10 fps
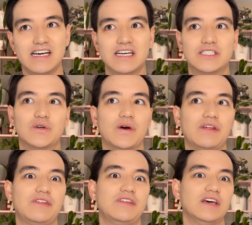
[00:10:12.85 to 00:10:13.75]
So I
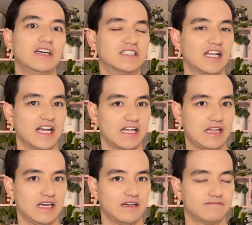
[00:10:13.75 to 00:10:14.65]
think it's a light
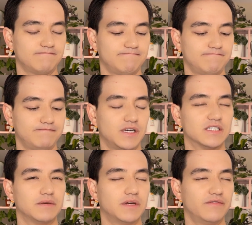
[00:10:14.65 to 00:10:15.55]
thing, because
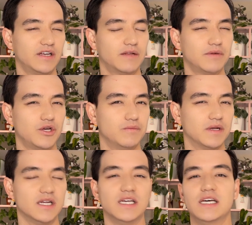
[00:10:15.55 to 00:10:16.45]
I'm giving them the humidity,